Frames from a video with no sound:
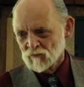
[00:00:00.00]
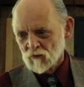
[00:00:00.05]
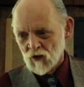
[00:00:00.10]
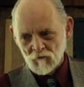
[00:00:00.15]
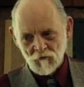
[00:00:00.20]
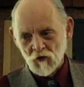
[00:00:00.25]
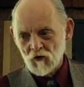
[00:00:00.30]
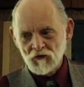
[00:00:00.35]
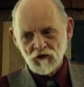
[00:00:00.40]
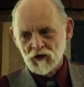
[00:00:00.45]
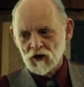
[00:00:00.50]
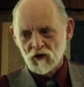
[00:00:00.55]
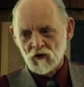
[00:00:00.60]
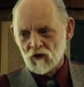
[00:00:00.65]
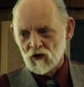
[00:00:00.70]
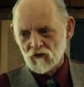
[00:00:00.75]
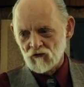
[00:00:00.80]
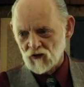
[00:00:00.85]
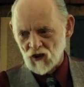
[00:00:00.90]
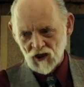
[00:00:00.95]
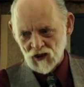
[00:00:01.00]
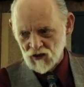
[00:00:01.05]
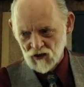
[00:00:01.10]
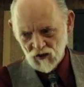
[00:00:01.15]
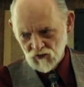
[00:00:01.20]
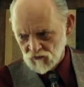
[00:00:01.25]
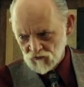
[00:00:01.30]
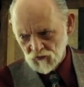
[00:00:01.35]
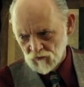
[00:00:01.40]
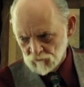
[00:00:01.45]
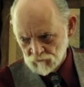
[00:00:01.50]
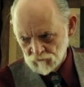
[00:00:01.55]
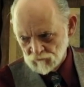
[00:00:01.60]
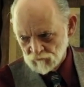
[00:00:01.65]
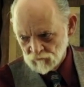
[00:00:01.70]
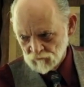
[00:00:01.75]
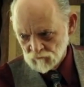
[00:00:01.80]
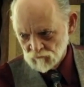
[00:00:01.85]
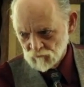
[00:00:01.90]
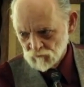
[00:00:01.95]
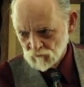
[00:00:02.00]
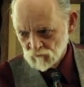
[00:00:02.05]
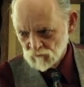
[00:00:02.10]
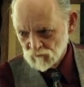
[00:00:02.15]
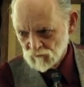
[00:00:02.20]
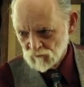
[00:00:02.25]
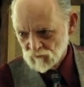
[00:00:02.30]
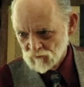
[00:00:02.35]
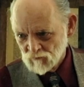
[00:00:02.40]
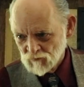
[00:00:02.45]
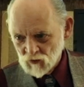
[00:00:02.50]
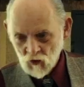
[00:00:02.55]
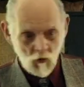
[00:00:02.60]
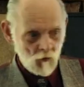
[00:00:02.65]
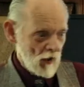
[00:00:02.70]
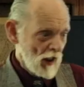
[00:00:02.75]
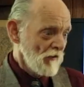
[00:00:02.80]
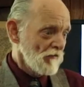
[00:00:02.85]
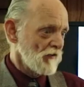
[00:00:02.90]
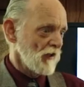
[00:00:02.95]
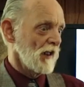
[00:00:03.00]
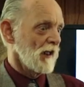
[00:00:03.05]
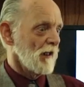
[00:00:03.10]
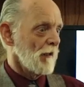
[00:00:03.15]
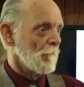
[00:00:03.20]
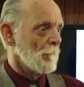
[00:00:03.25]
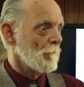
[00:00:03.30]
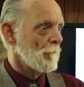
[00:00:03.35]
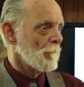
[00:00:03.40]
the first thing you're going to say is, Who is he?